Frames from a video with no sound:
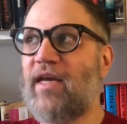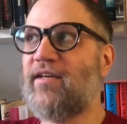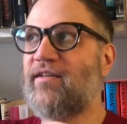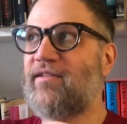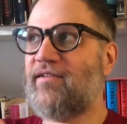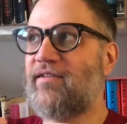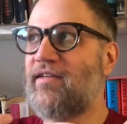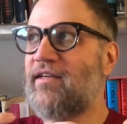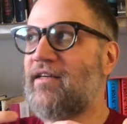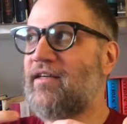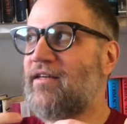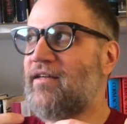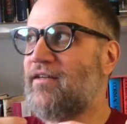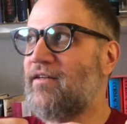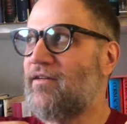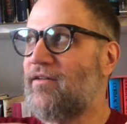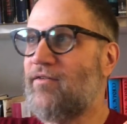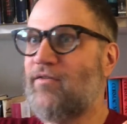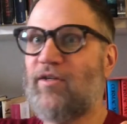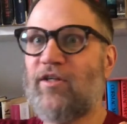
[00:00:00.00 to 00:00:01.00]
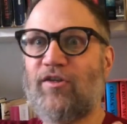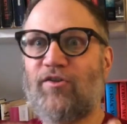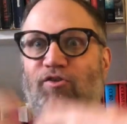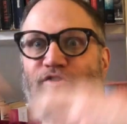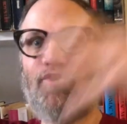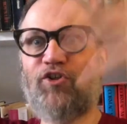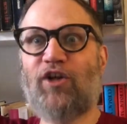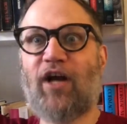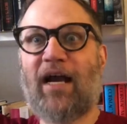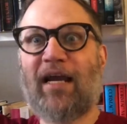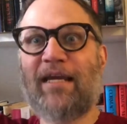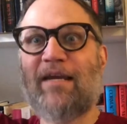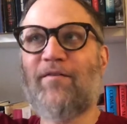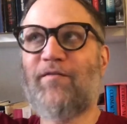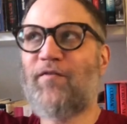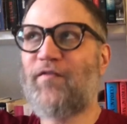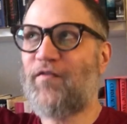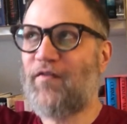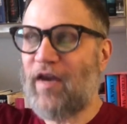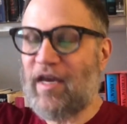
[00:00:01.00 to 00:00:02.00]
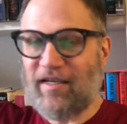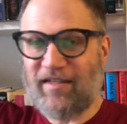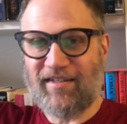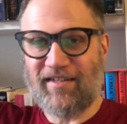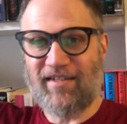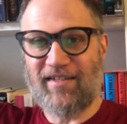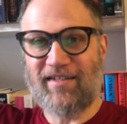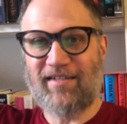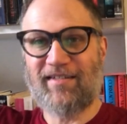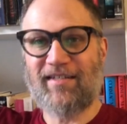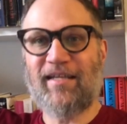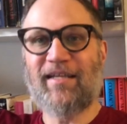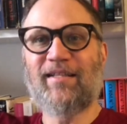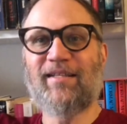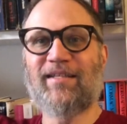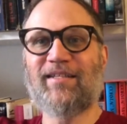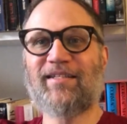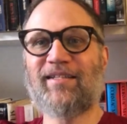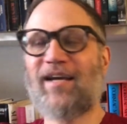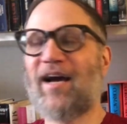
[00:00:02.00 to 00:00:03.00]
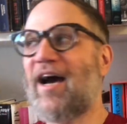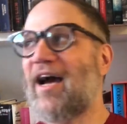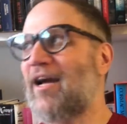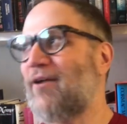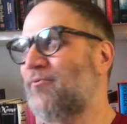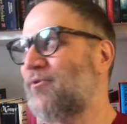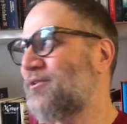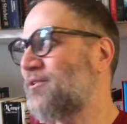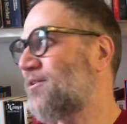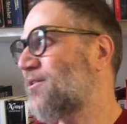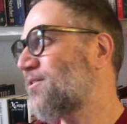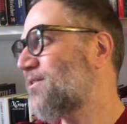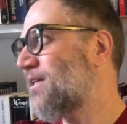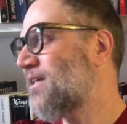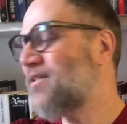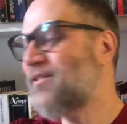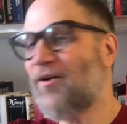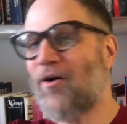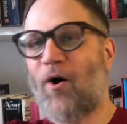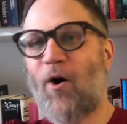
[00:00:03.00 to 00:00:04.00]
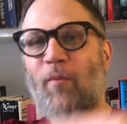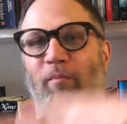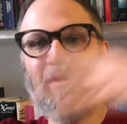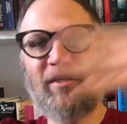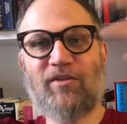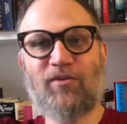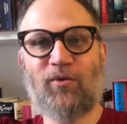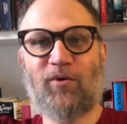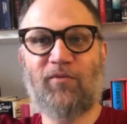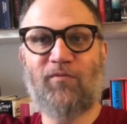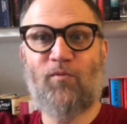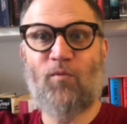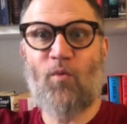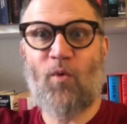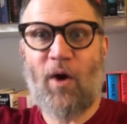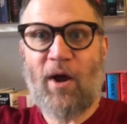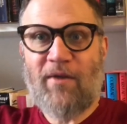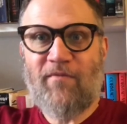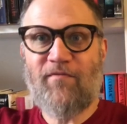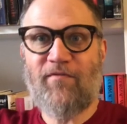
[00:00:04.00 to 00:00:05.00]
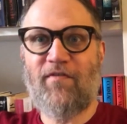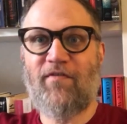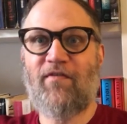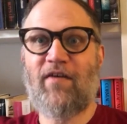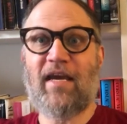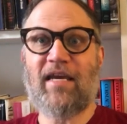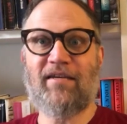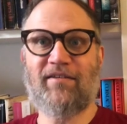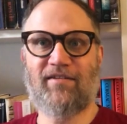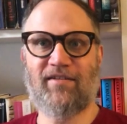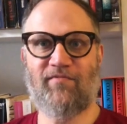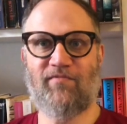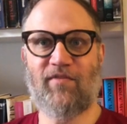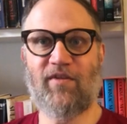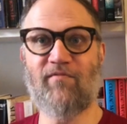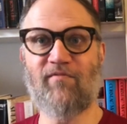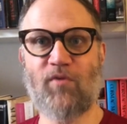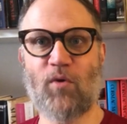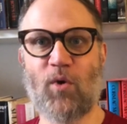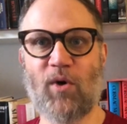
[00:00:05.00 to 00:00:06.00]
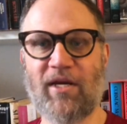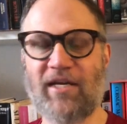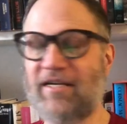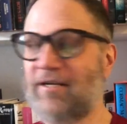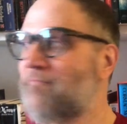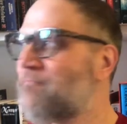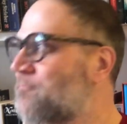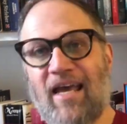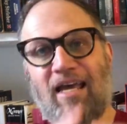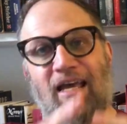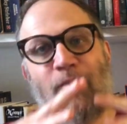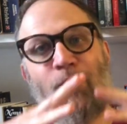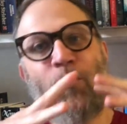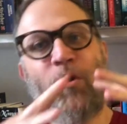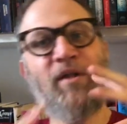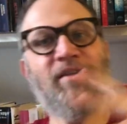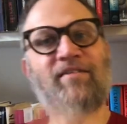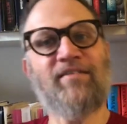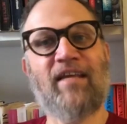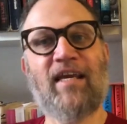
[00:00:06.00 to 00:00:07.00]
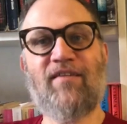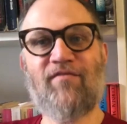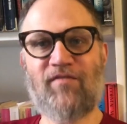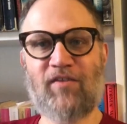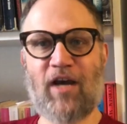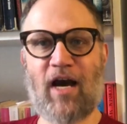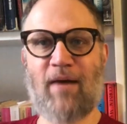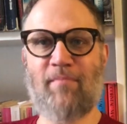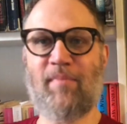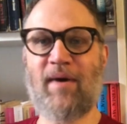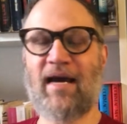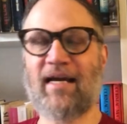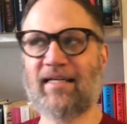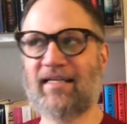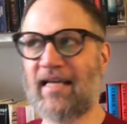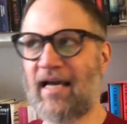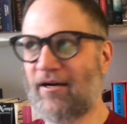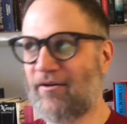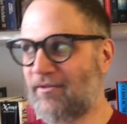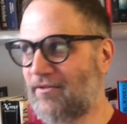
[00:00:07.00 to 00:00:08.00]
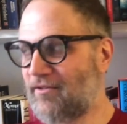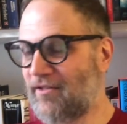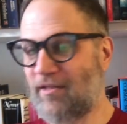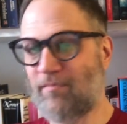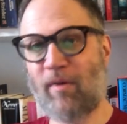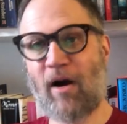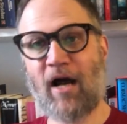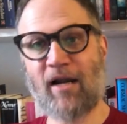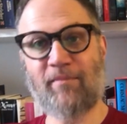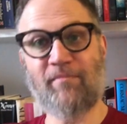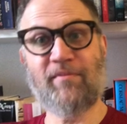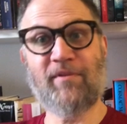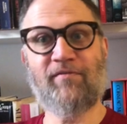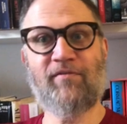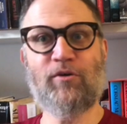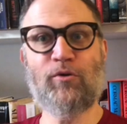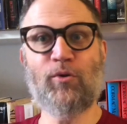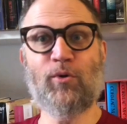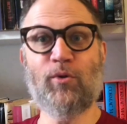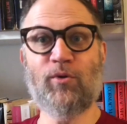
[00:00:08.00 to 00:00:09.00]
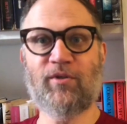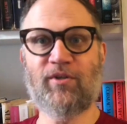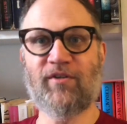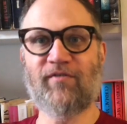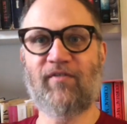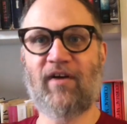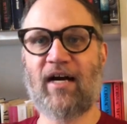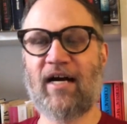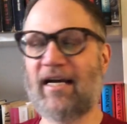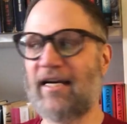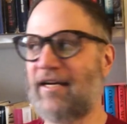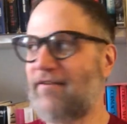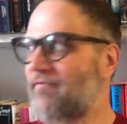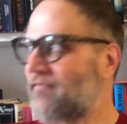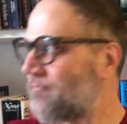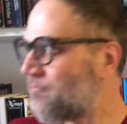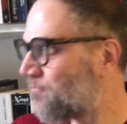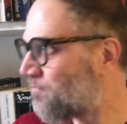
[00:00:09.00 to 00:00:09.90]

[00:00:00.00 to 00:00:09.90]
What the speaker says: see these giant faces in the sky, which are said to all be sort of one face of the void. And once they've got back down to the bottom, the few who survive,